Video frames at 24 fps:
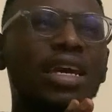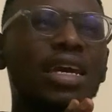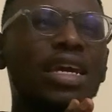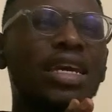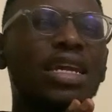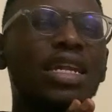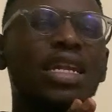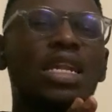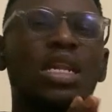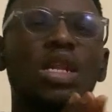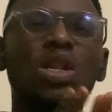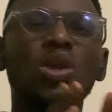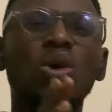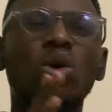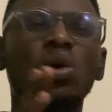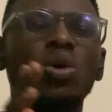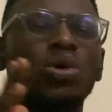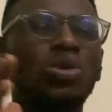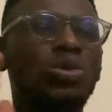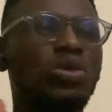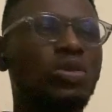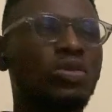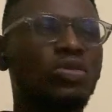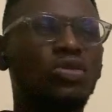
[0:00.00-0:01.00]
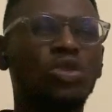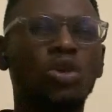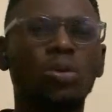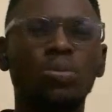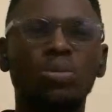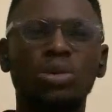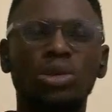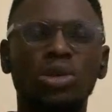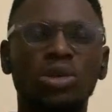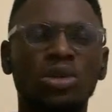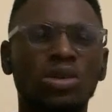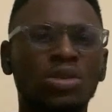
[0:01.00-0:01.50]
a lot of
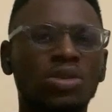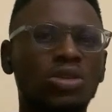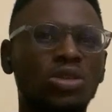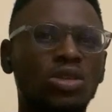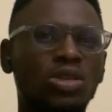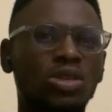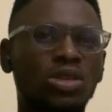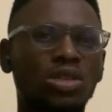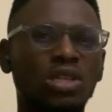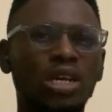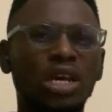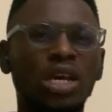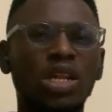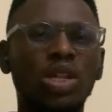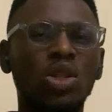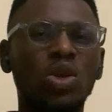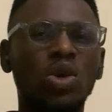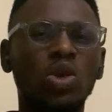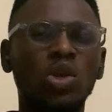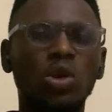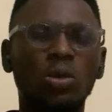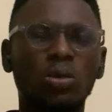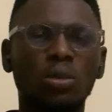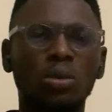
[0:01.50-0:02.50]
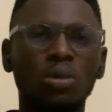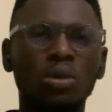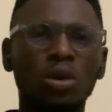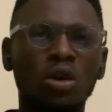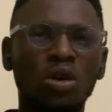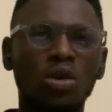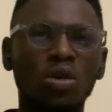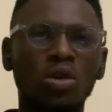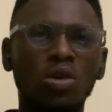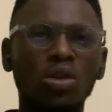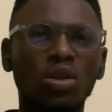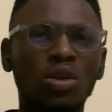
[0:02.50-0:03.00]
options. There are a
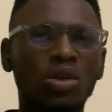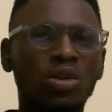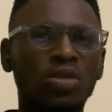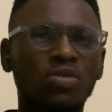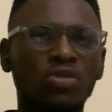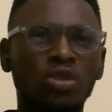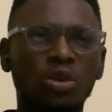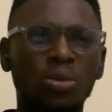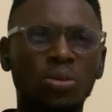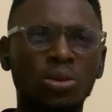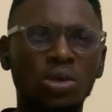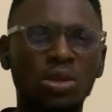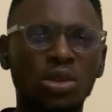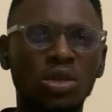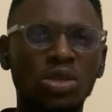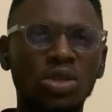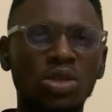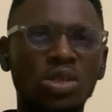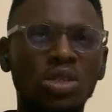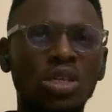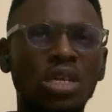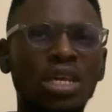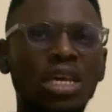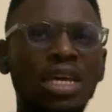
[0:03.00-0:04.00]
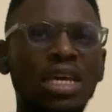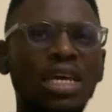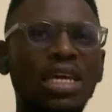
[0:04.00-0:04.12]
lot of options.